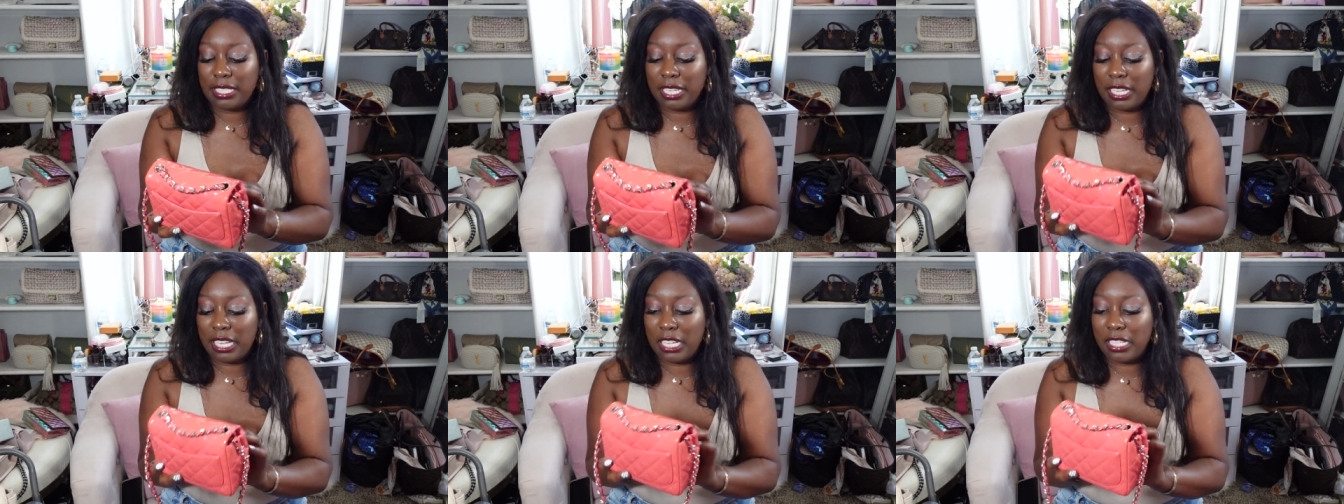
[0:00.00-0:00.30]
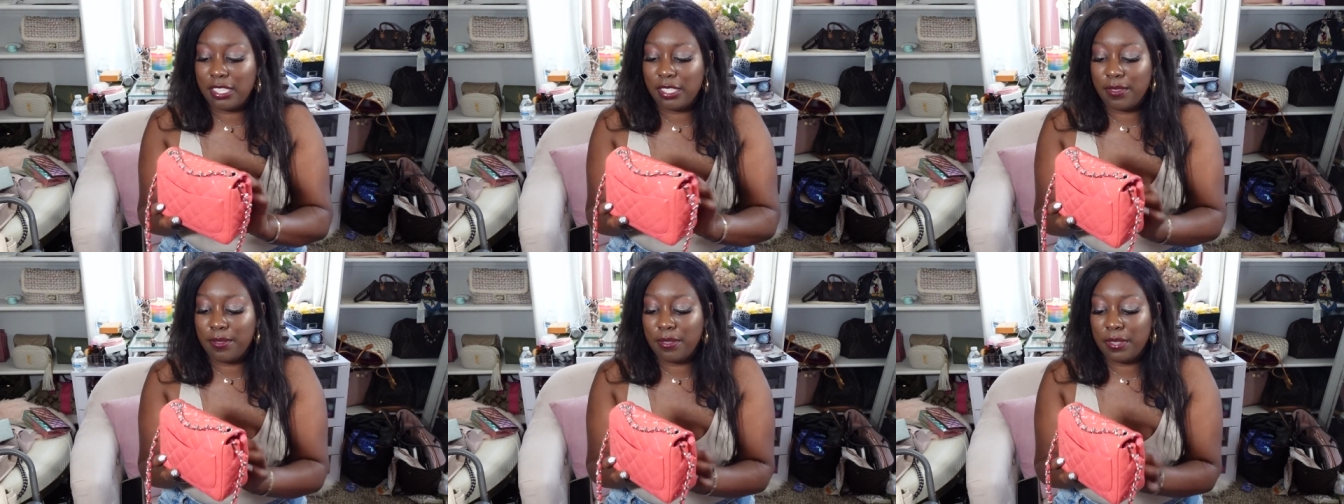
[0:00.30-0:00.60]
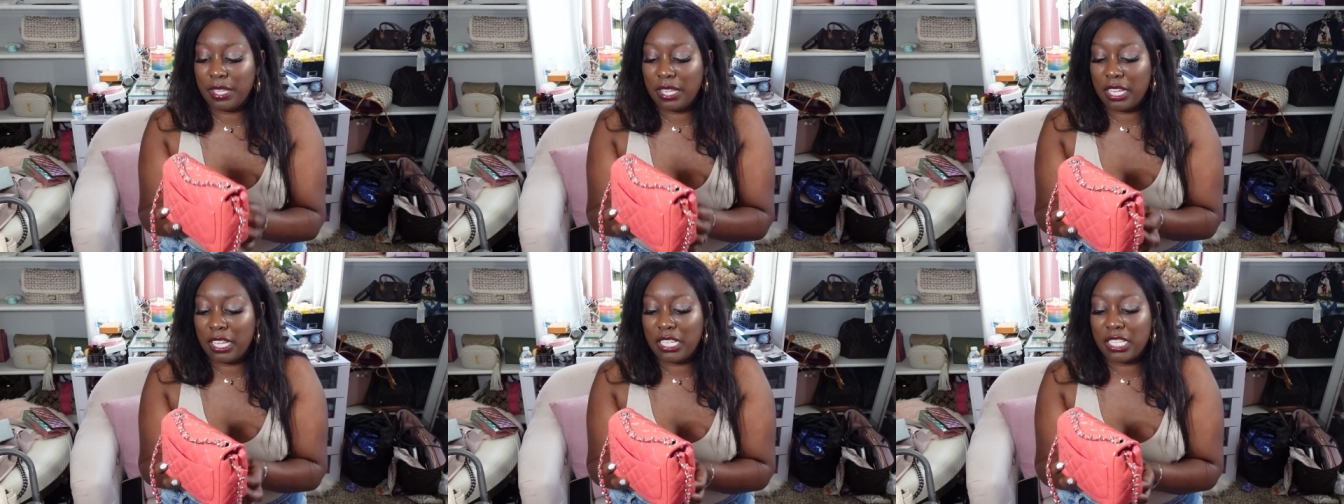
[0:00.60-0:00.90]
tickets and
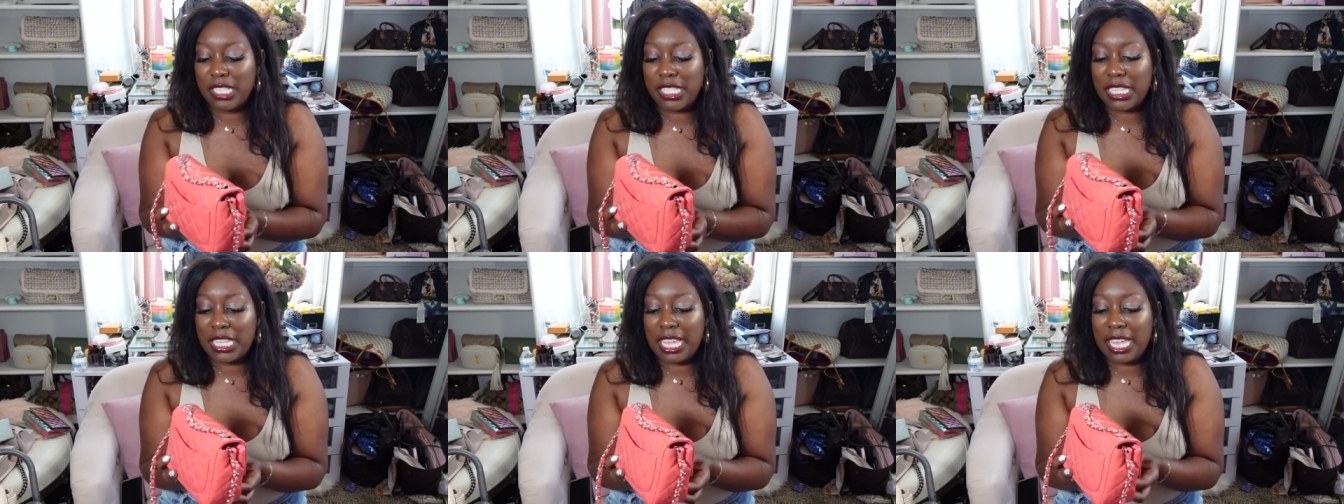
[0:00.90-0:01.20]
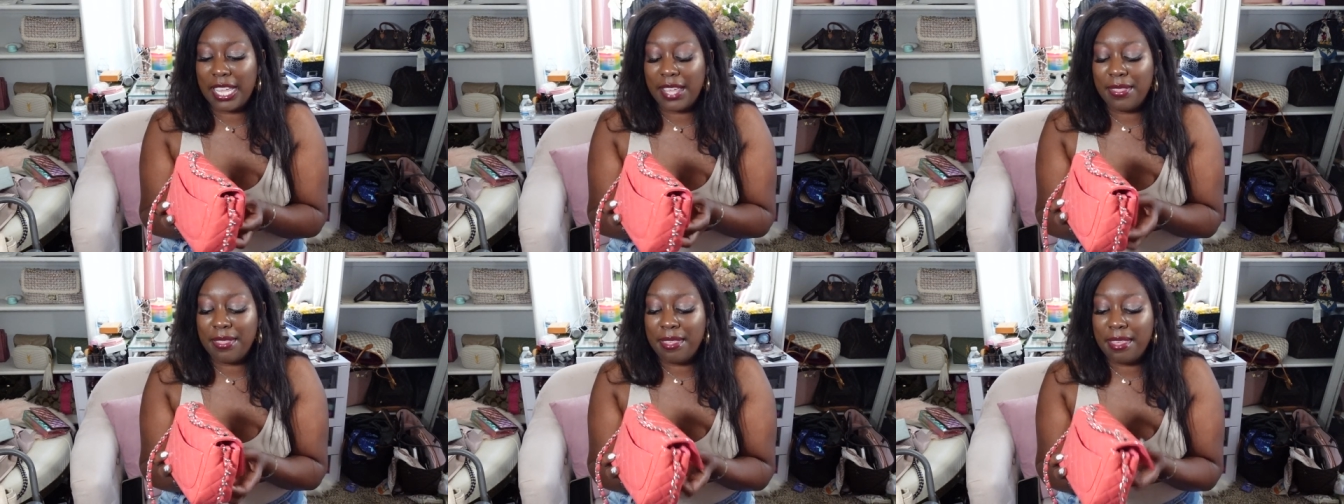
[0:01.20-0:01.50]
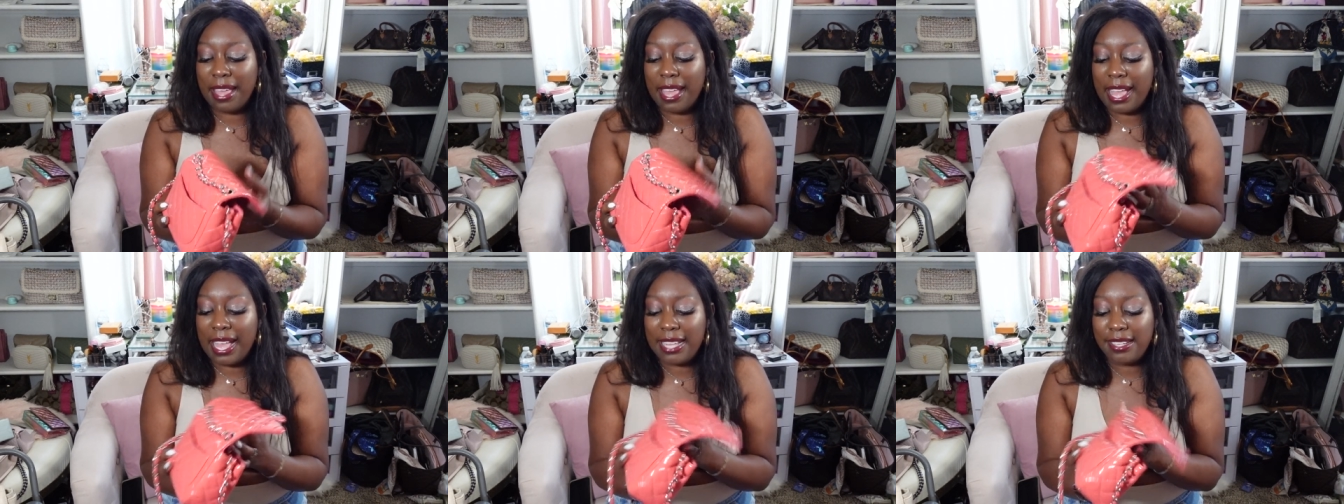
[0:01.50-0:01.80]
things like
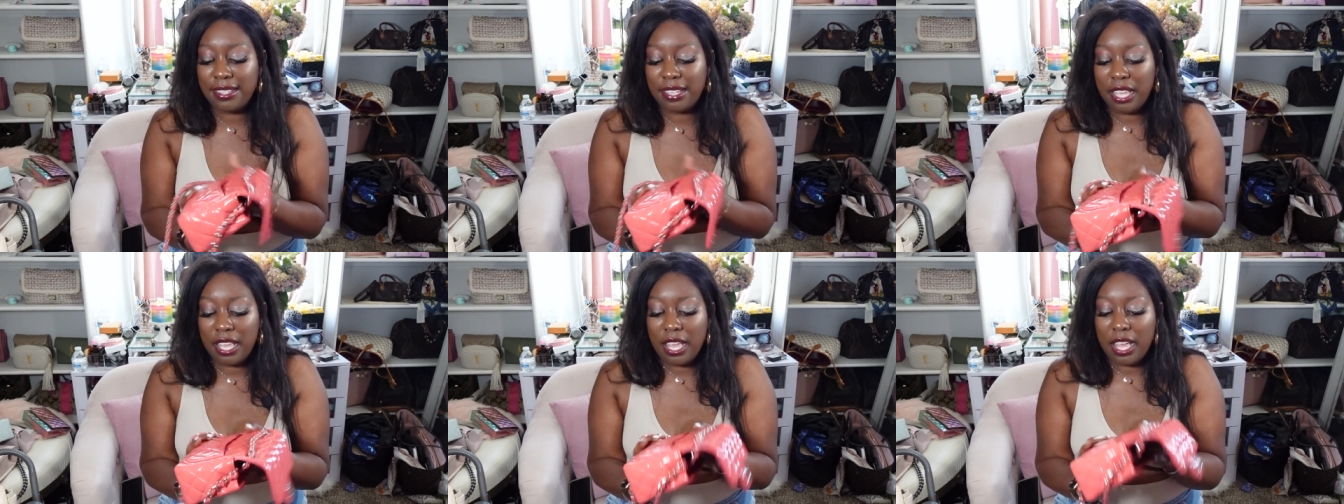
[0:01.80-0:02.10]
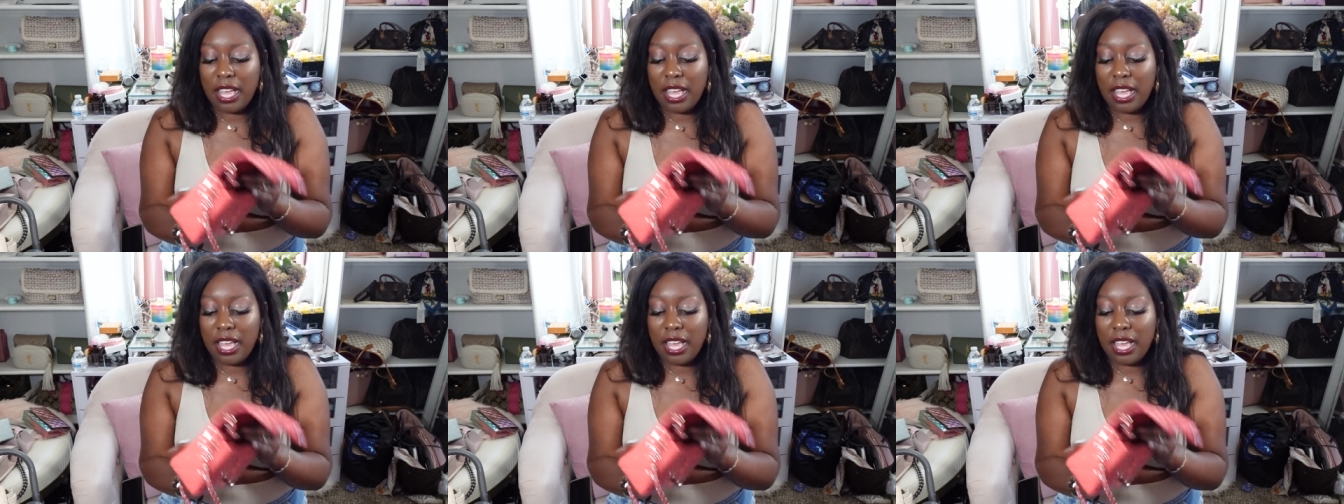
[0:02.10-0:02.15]
that.